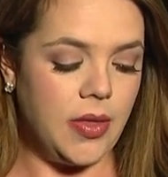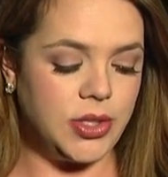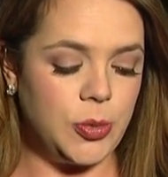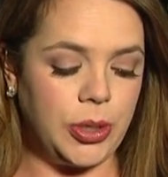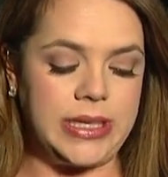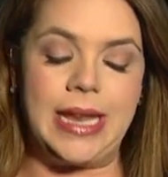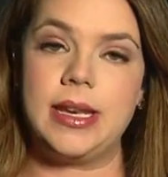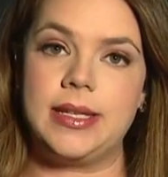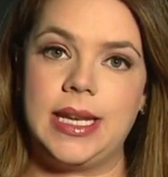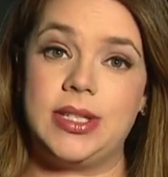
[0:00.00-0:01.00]
The
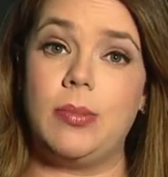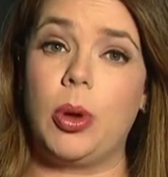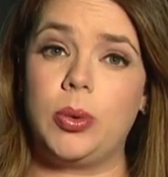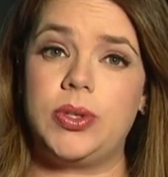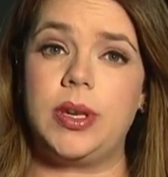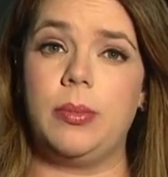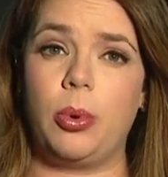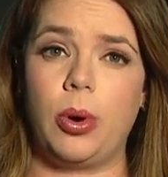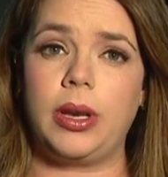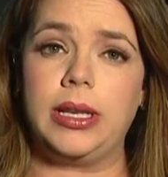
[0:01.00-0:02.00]
superintendent says the most
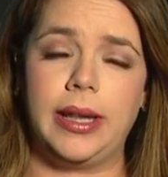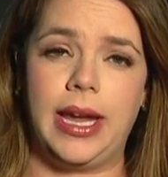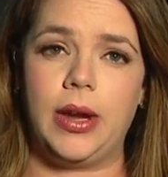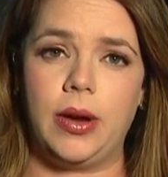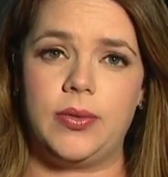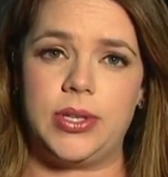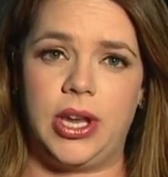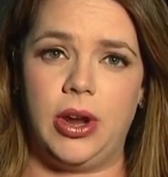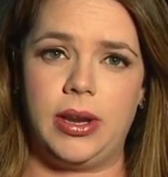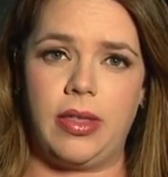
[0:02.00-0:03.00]
important layer of
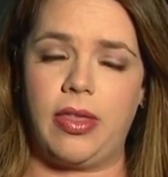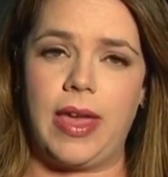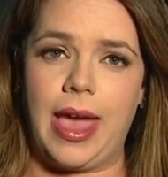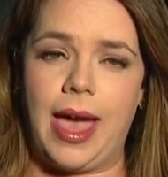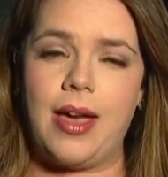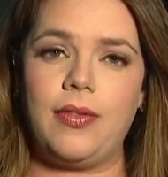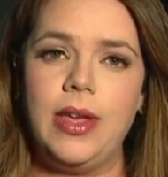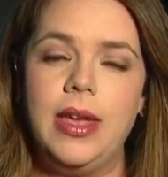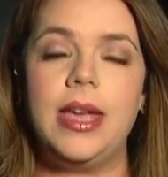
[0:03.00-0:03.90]
security that they have